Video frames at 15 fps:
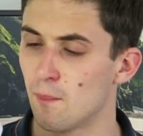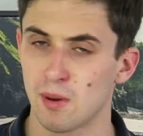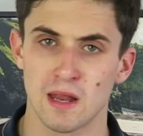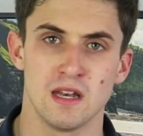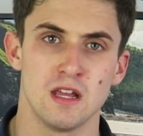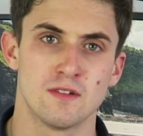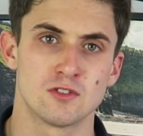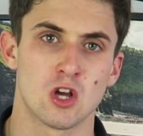
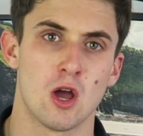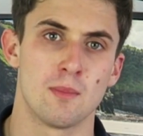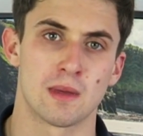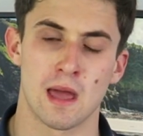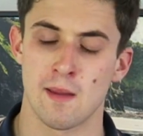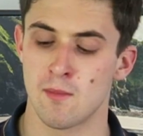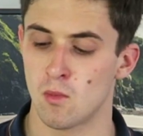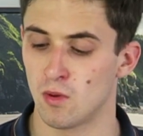plenty of time
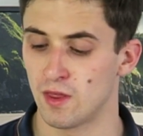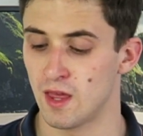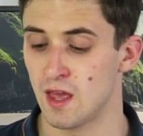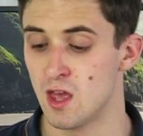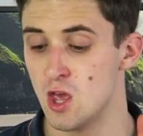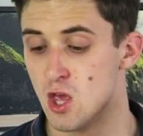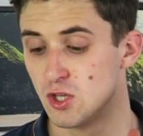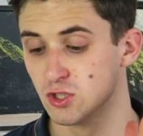gaming with
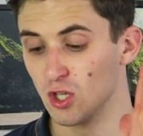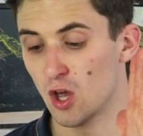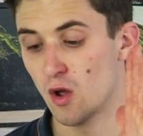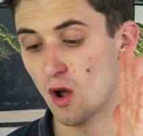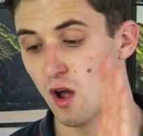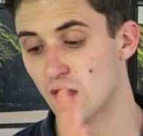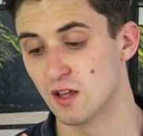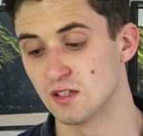it,
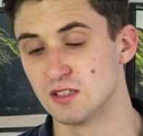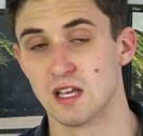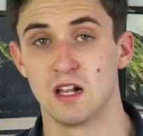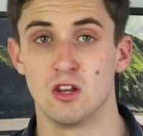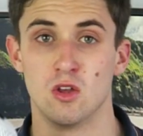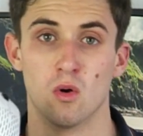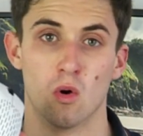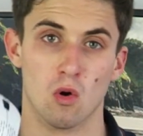so I can
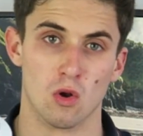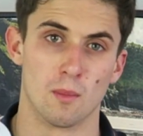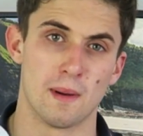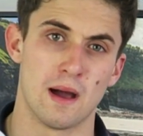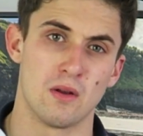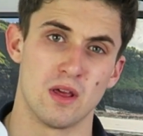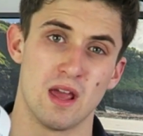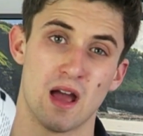tell you all
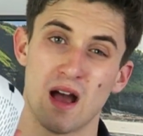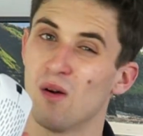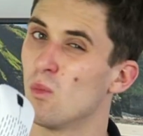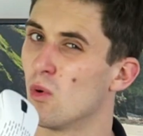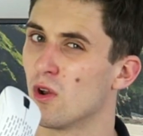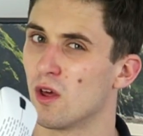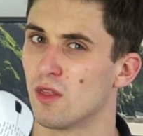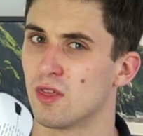about it
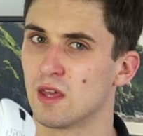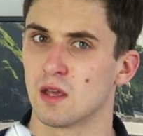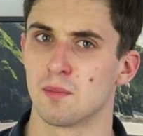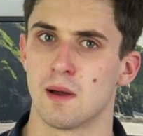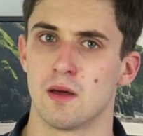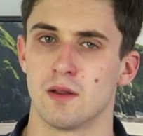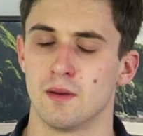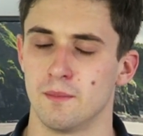and what I think
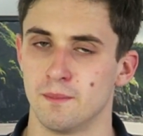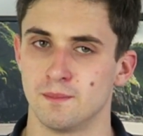about it.